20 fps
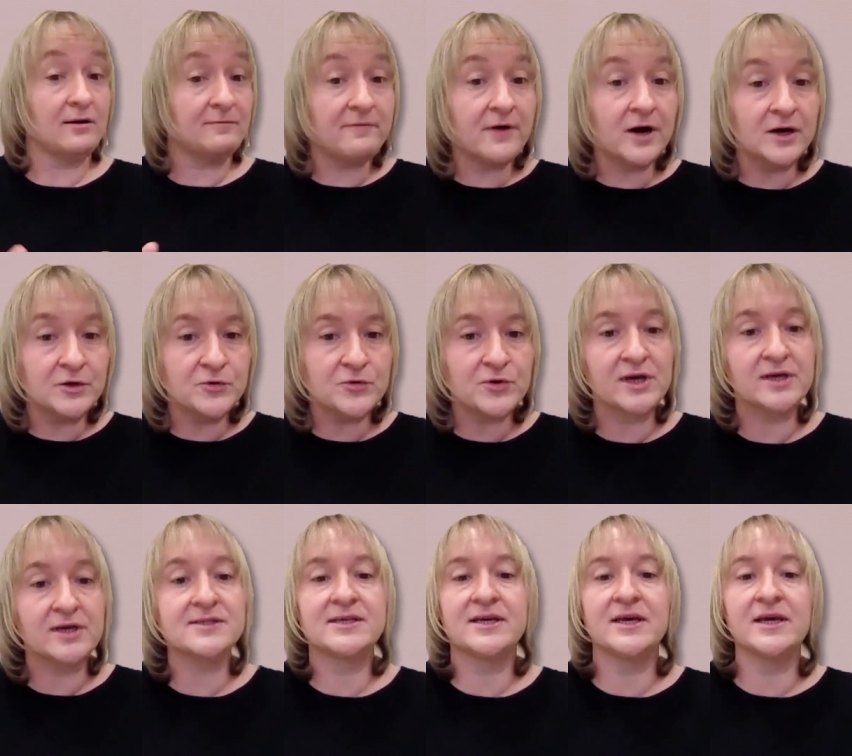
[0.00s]

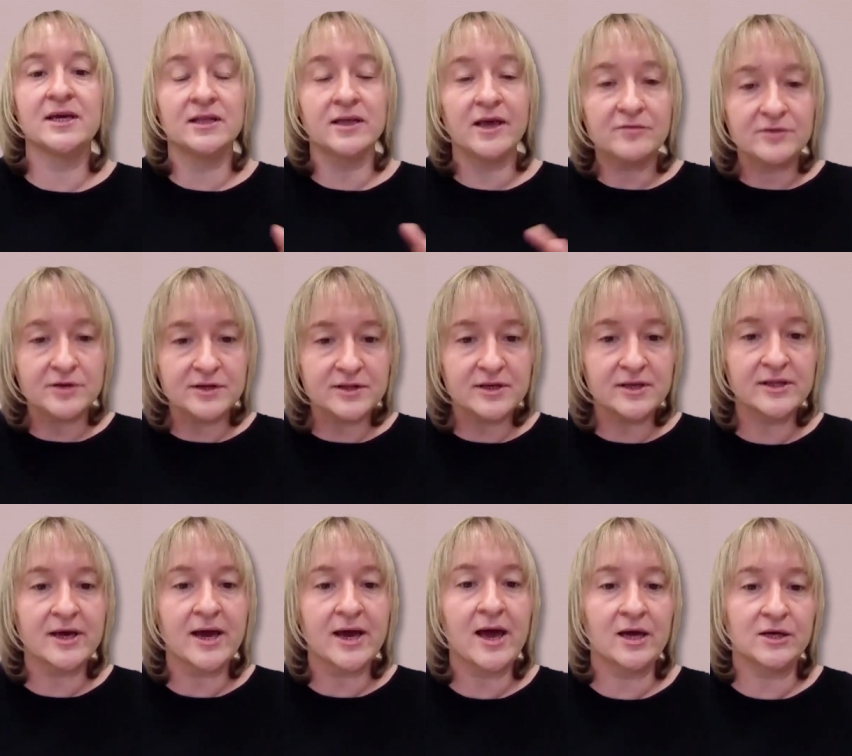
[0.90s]
fundraising, and everything
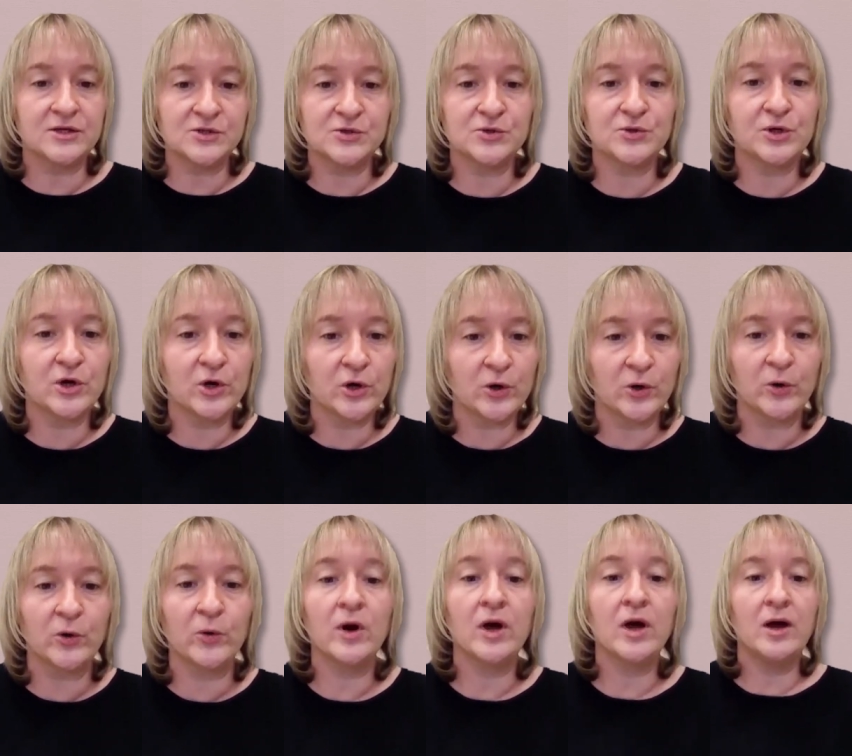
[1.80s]
that has to
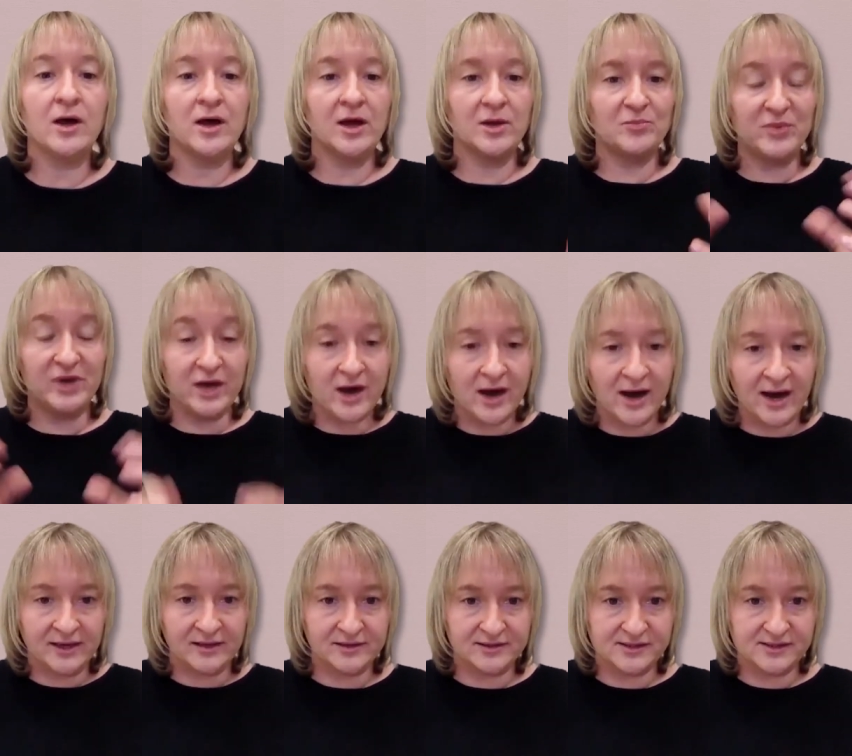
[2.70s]
go
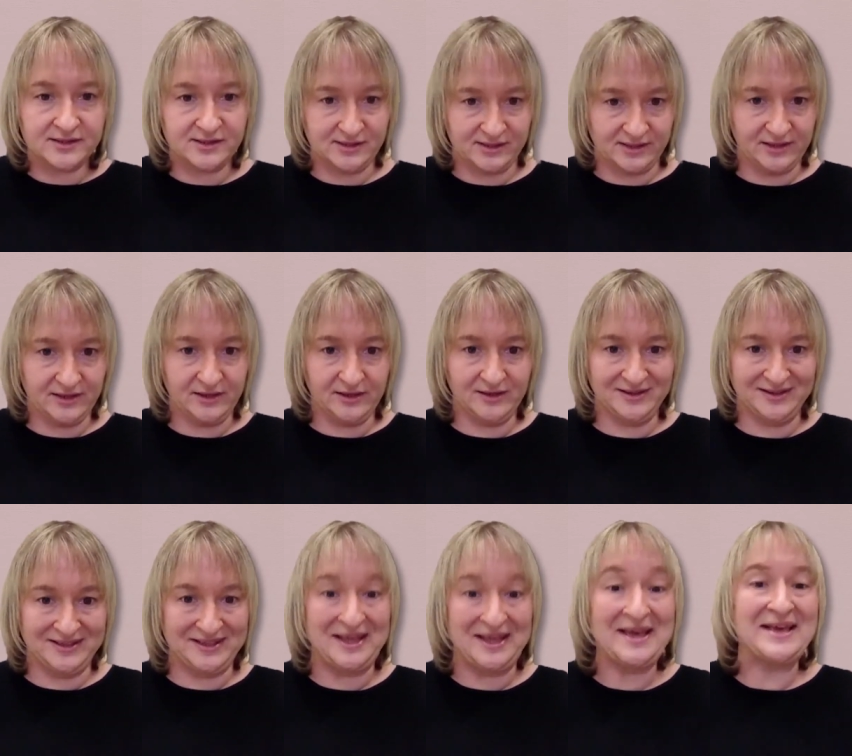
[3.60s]
behind the
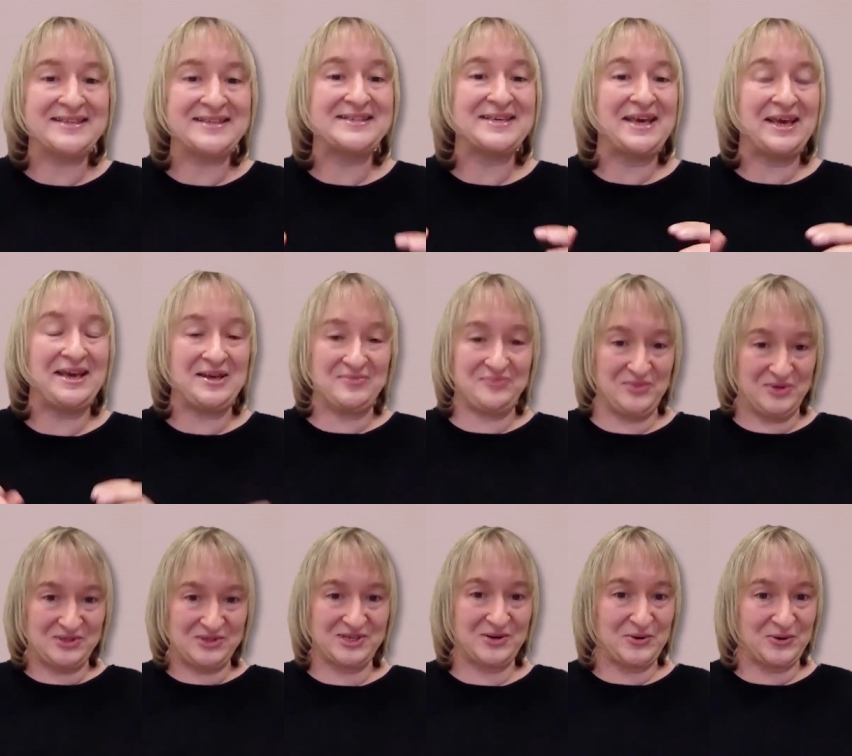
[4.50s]
scenes in
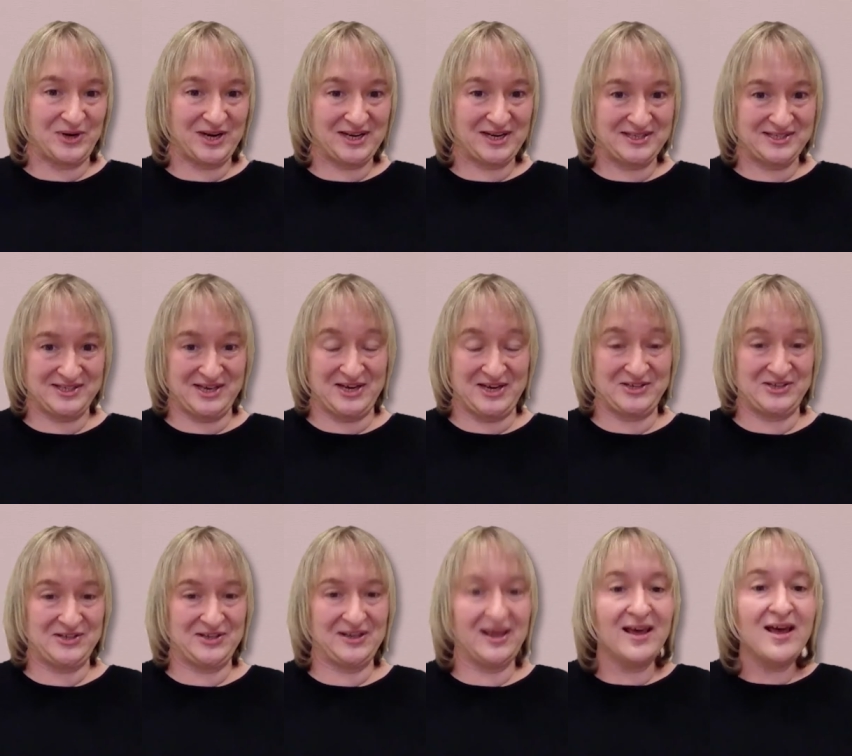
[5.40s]
music
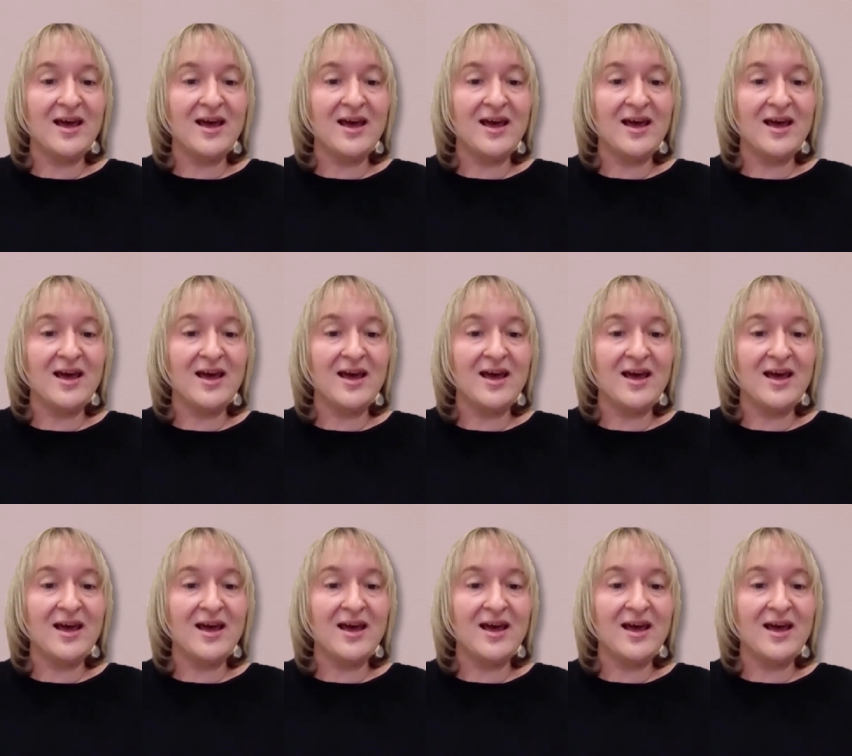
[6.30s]
organization.